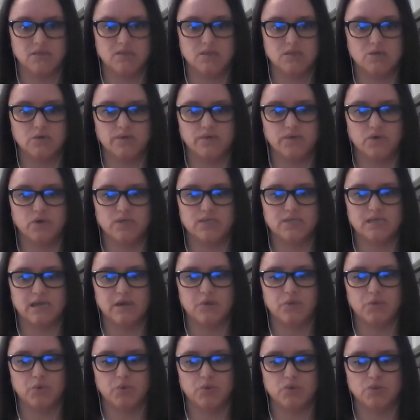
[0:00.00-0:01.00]
So for
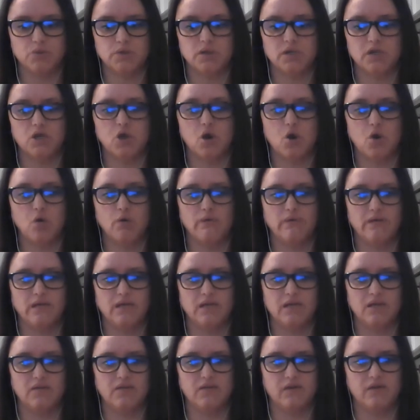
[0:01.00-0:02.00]
example, during COVID,
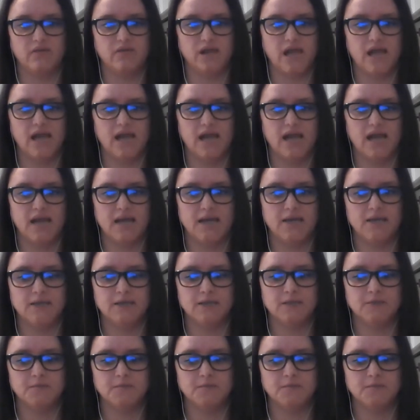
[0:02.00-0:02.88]
if I've had